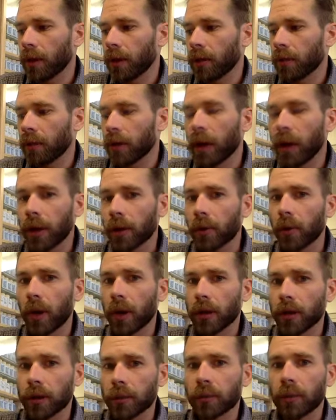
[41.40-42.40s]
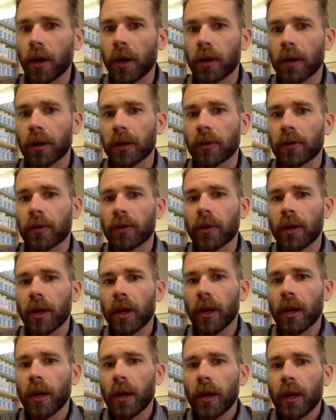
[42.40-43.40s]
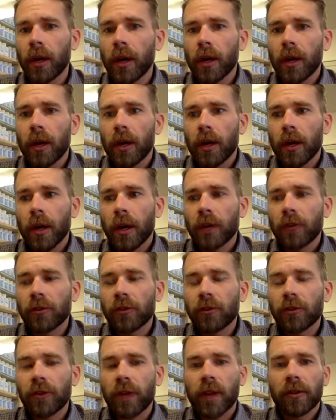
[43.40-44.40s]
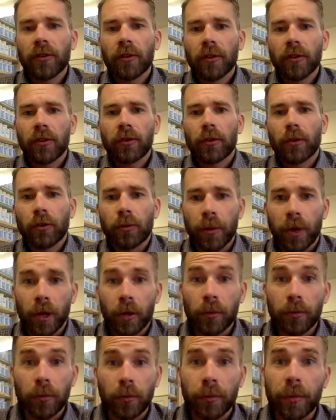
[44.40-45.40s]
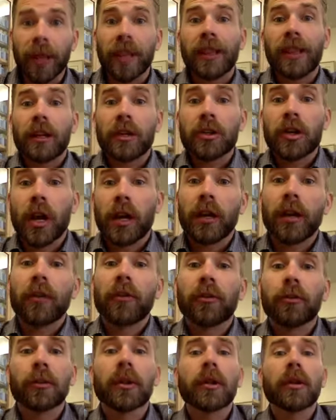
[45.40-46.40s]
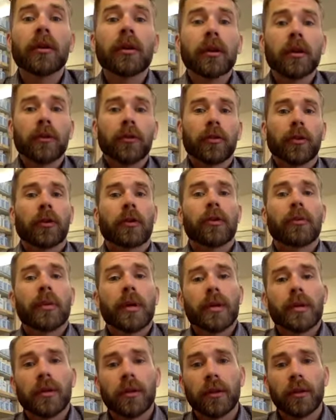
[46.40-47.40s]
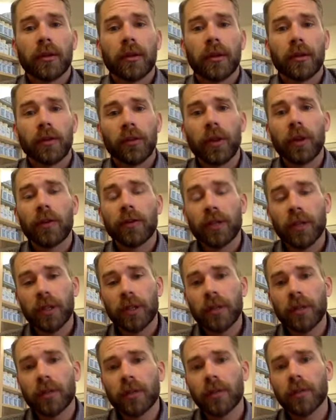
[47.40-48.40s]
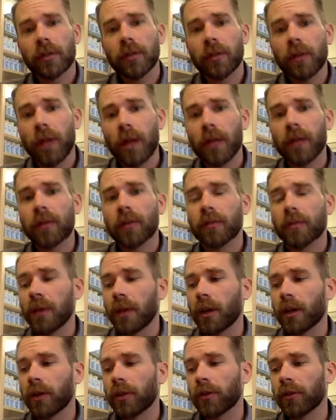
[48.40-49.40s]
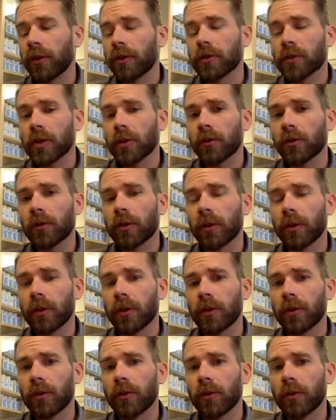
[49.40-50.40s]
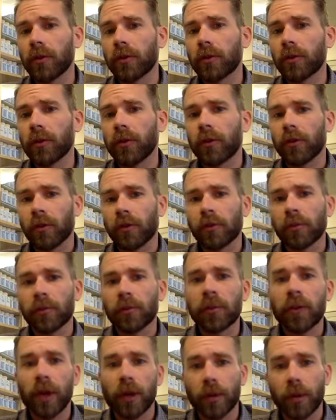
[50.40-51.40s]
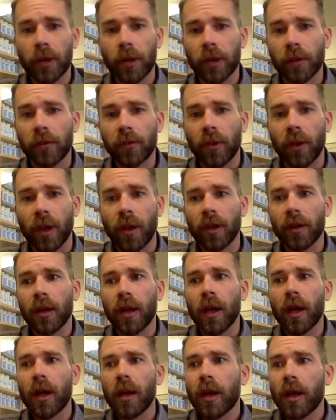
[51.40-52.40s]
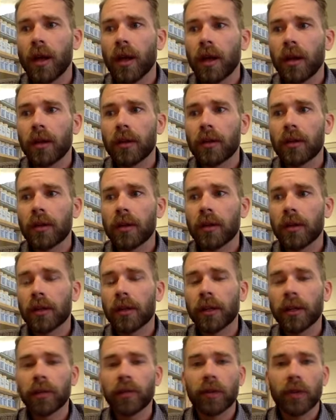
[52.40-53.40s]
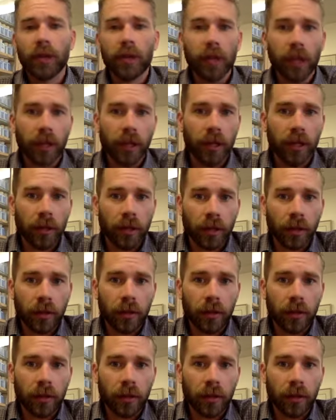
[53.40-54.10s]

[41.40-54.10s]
very high quality product. I choose not to source my herbs from mainland China because I'm a little concerned about the safety of that. So I've chosen to use these herbs from Taiwan instead. The Cleveland Clinic,